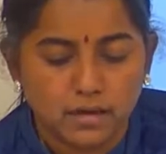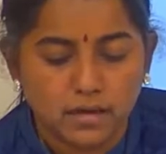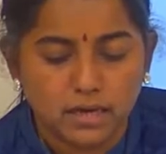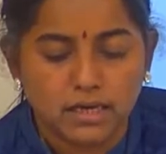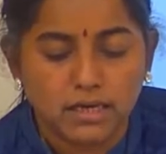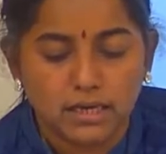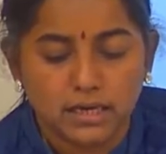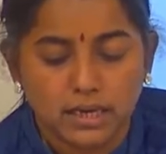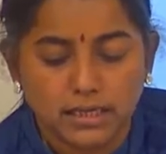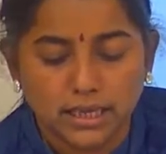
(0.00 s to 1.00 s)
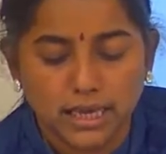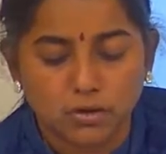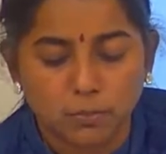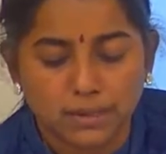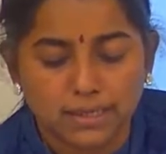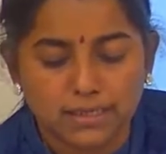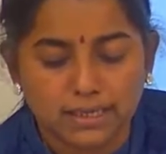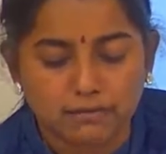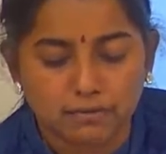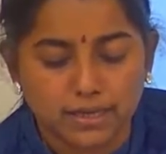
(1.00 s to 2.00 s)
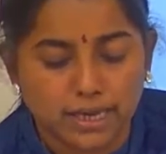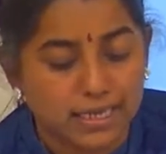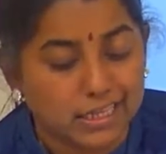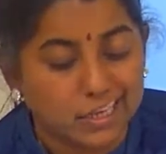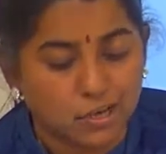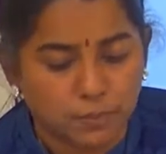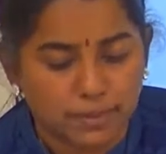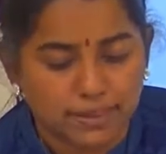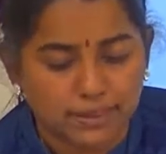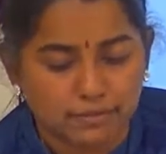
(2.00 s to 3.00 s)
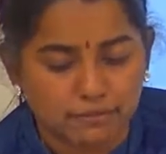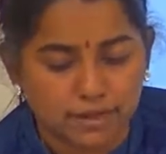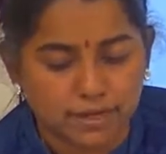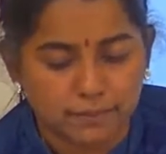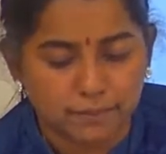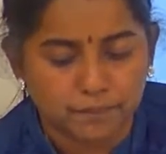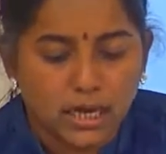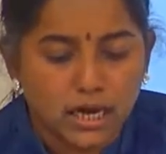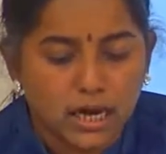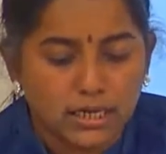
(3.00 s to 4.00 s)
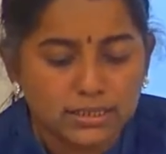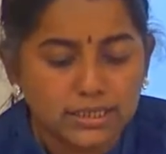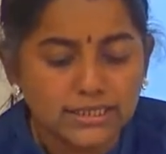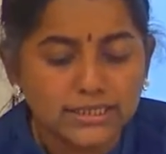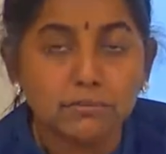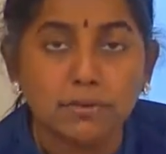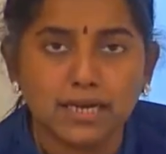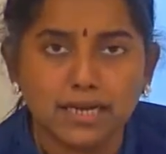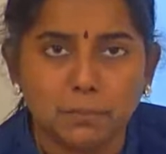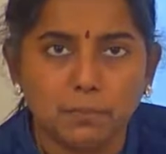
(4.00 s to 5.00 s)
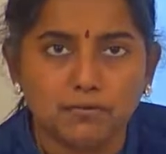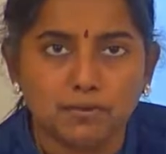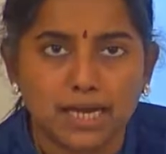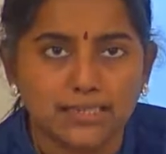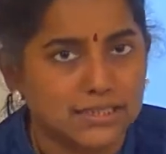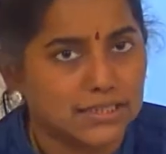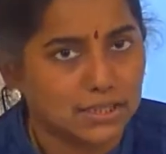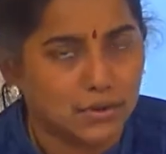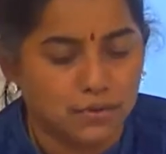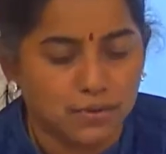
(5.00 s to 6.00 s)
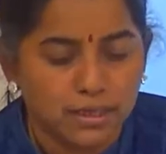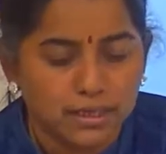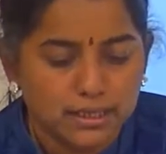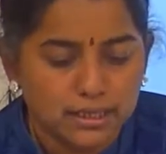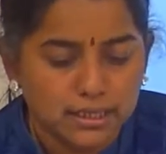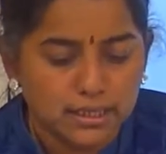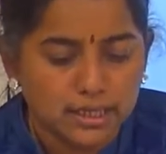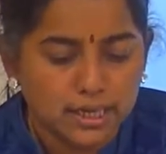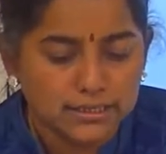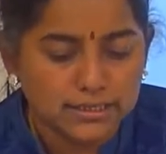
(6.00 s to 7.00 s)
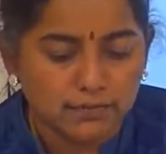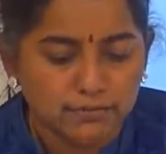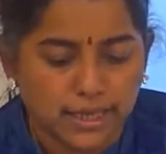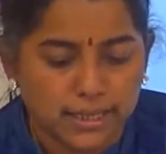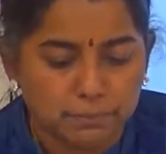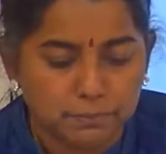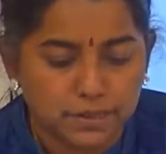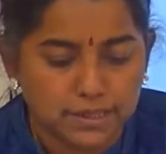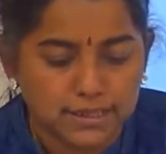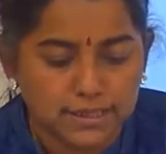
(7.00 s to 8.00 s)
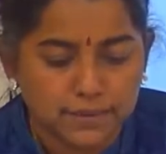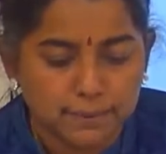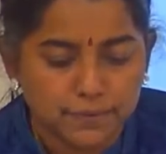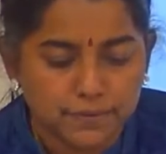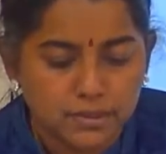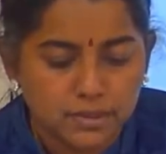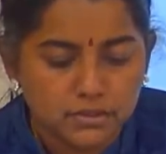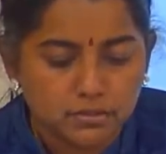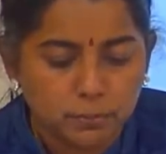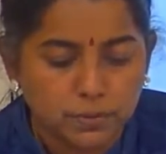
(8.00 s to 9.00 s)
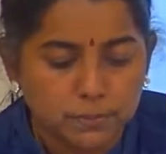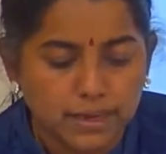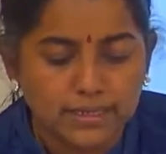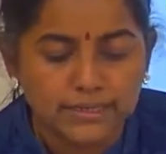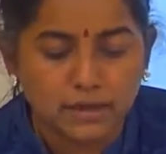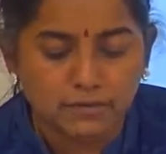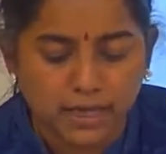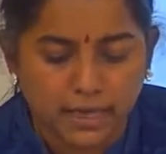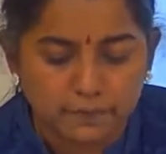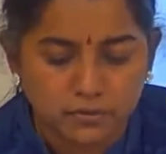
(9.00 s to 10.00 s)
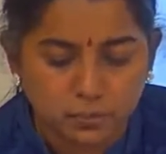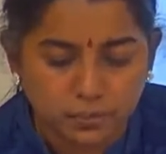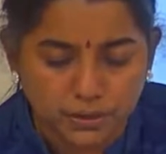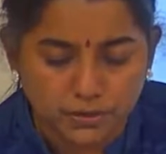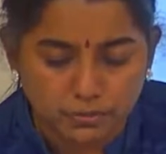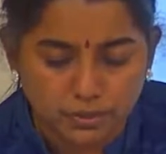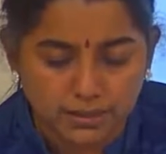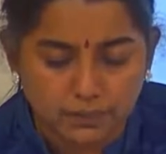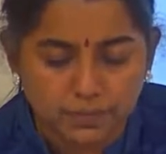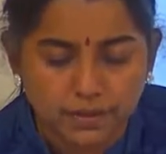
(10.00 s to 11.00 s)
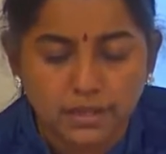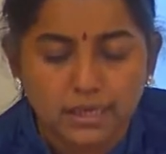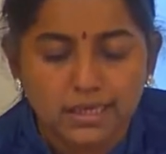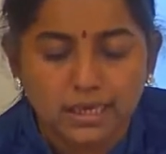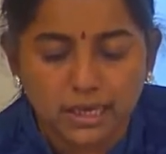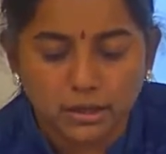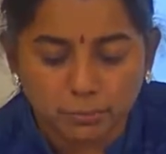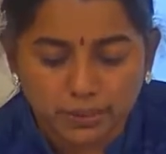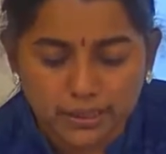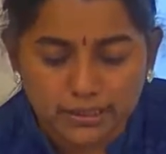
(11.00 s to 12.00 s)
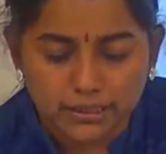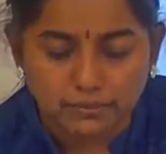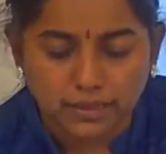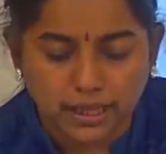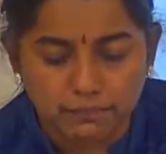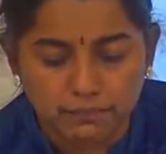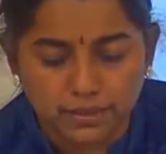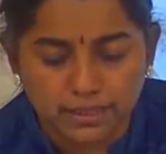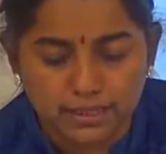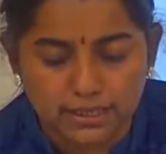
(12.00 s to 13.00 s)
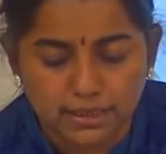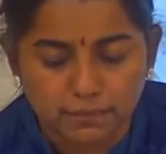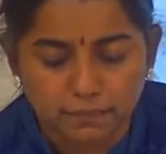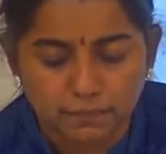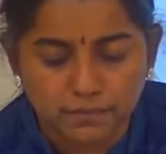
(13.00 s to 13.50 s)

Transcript: A aeroplane can fly. An aeroplane can fly. Are these similar type of classes? No. Eagle is of type bird. Superman is of type superhuman. Aeroplane is of type vehicle.